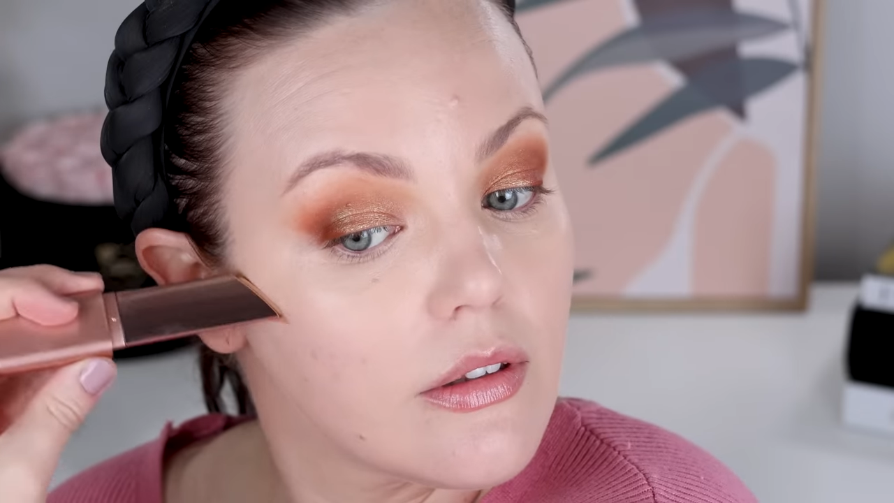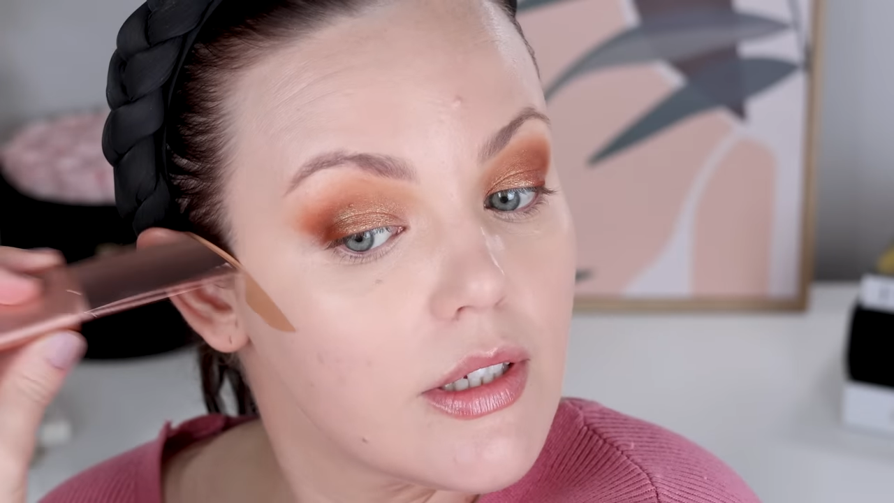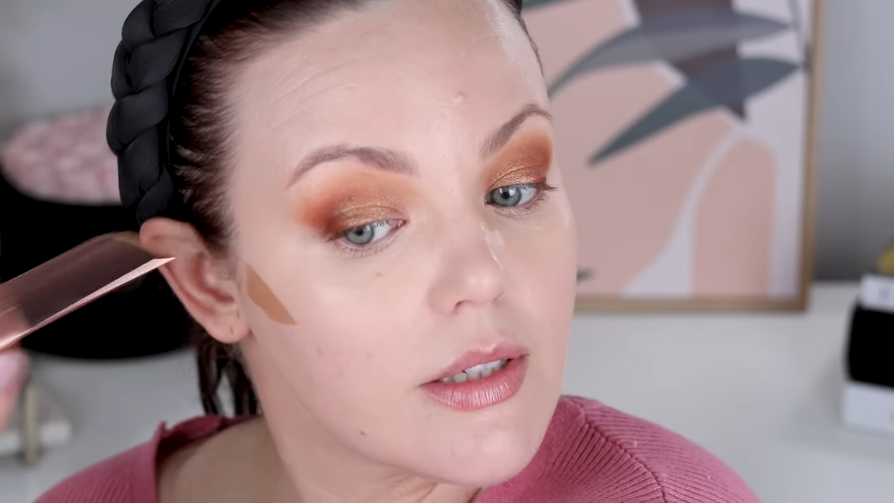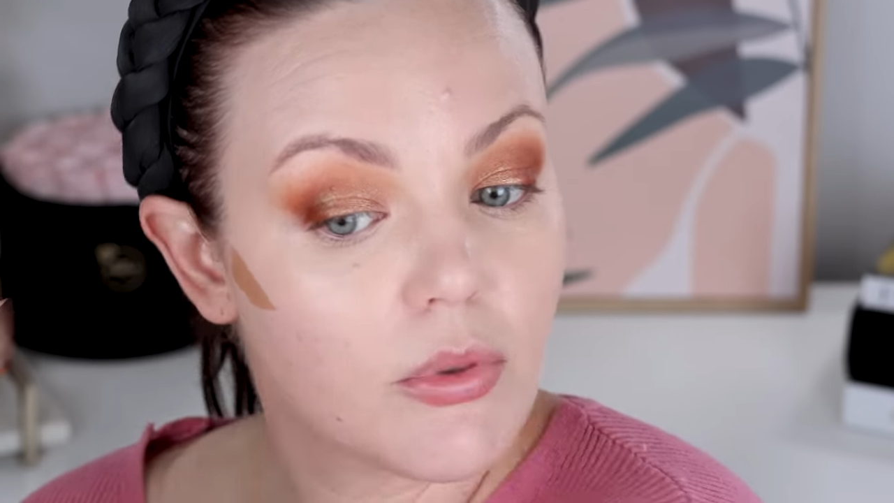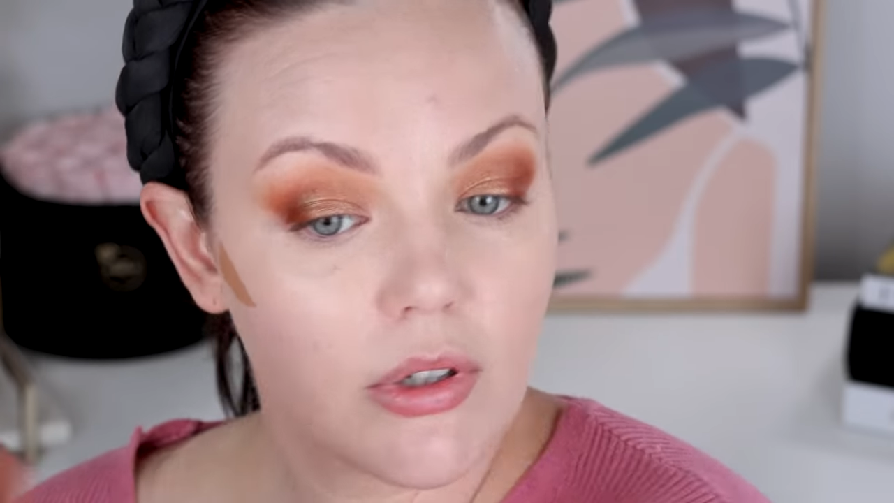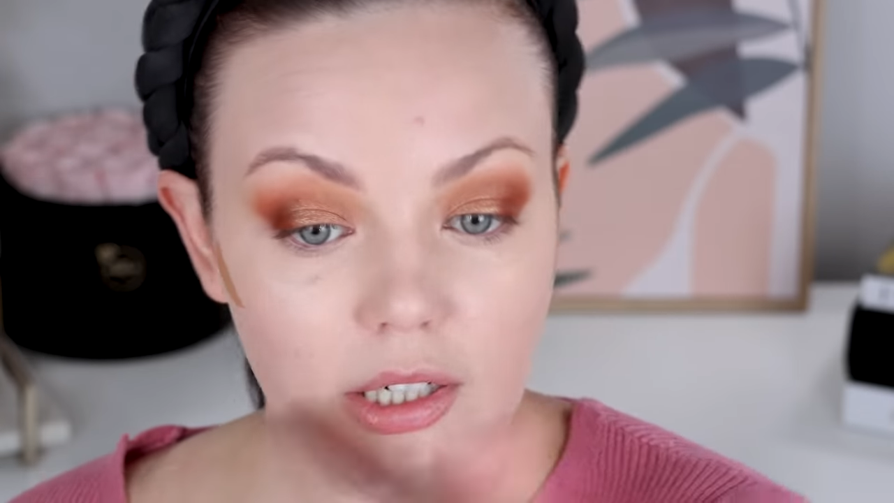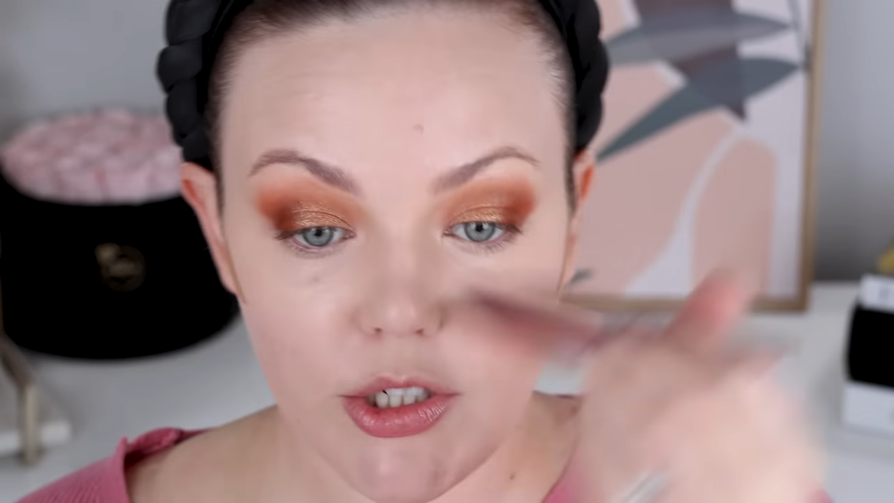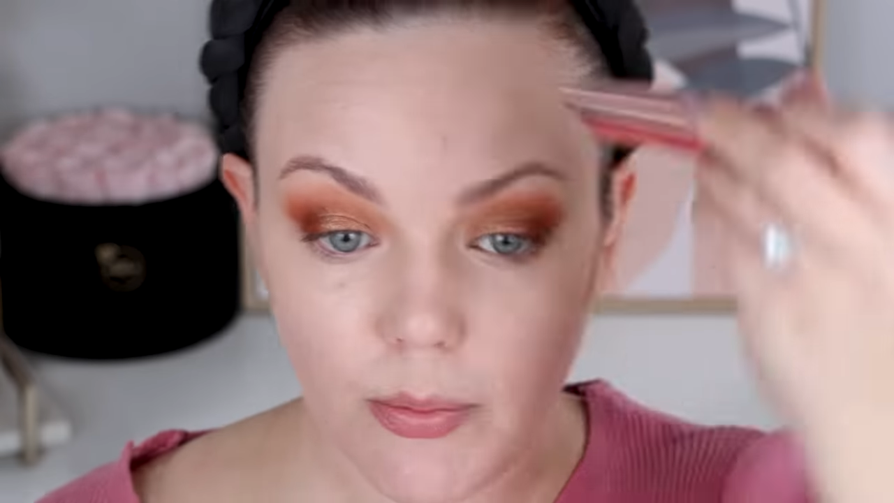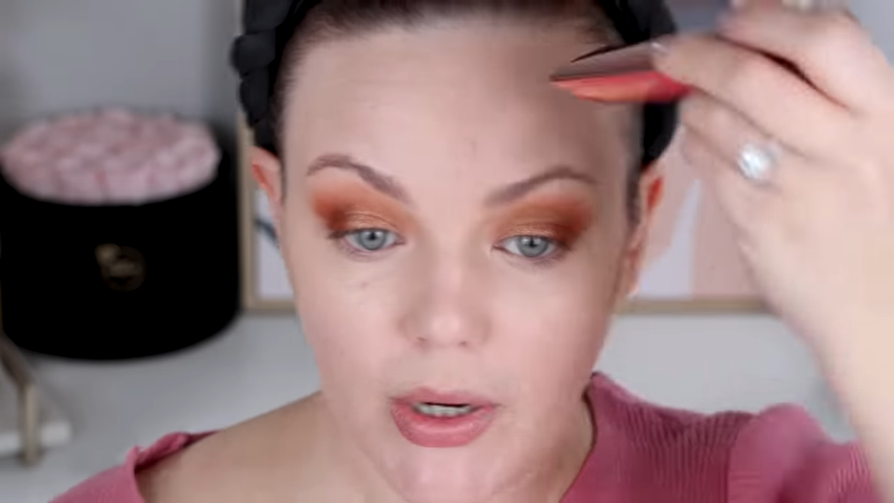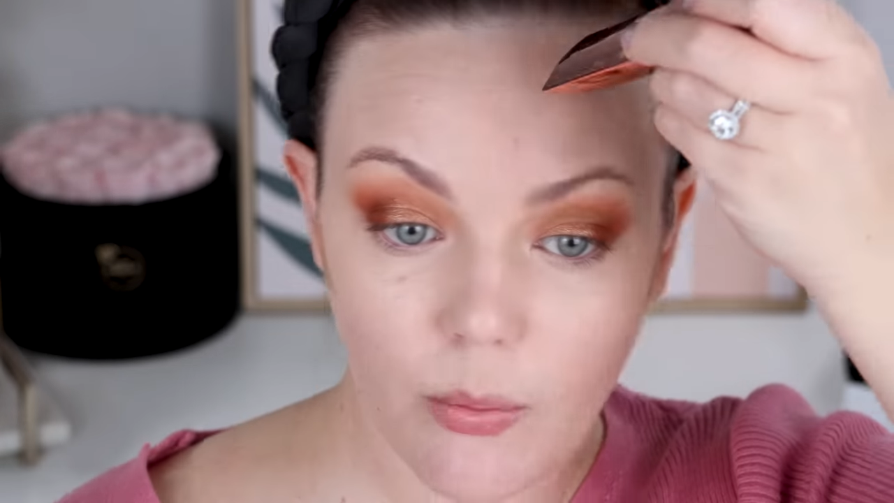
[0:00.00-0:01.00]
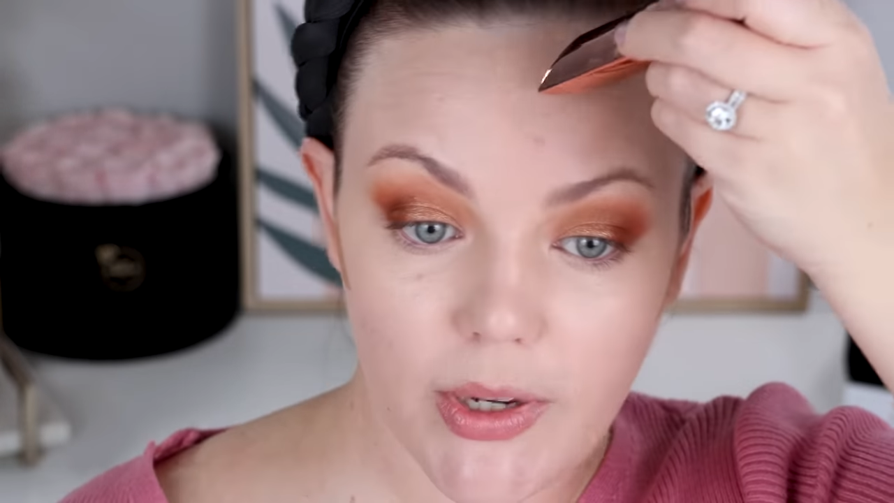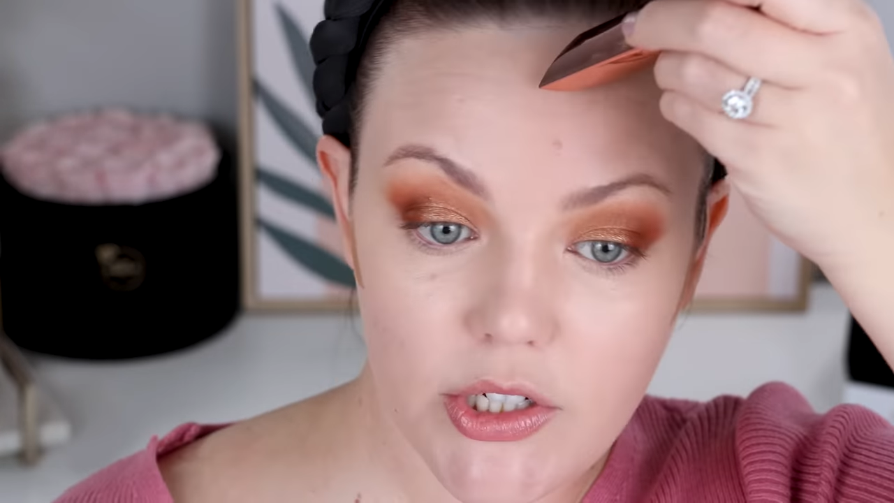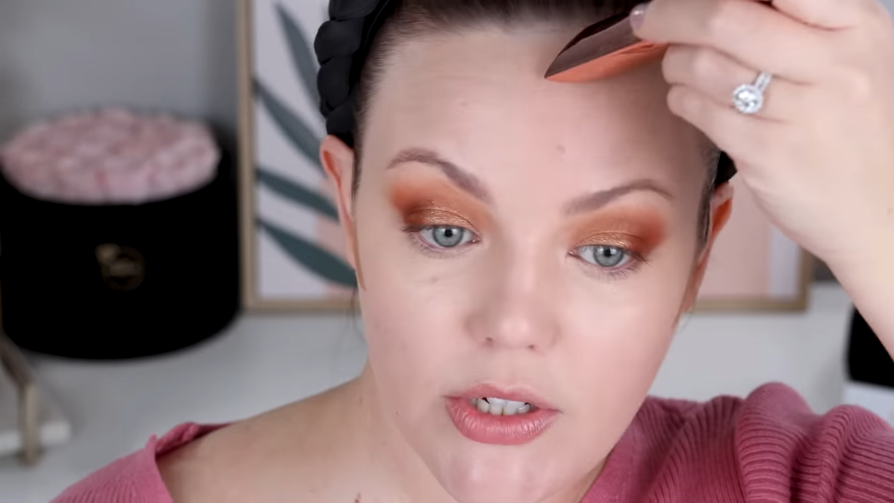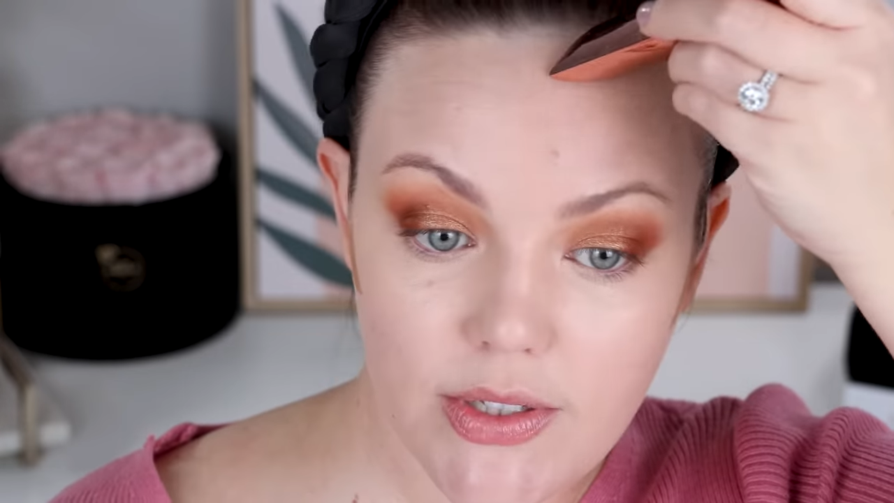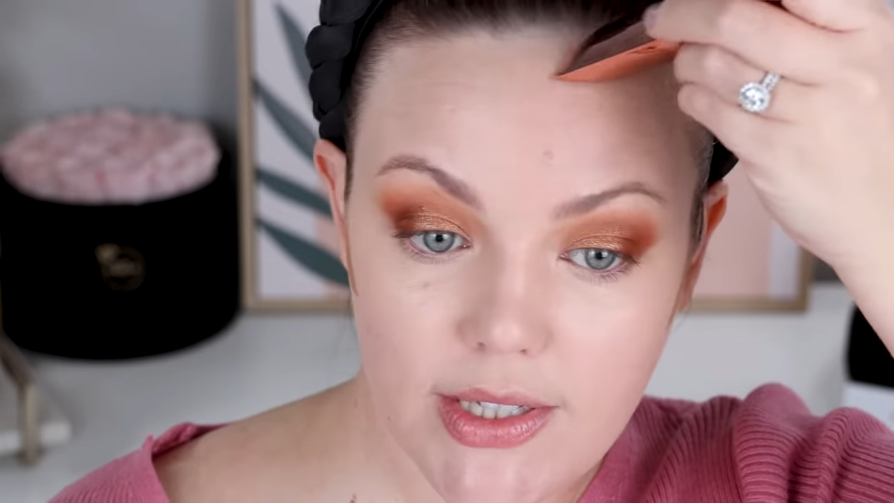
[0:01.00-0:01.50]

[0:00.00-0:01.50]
this product, but we shall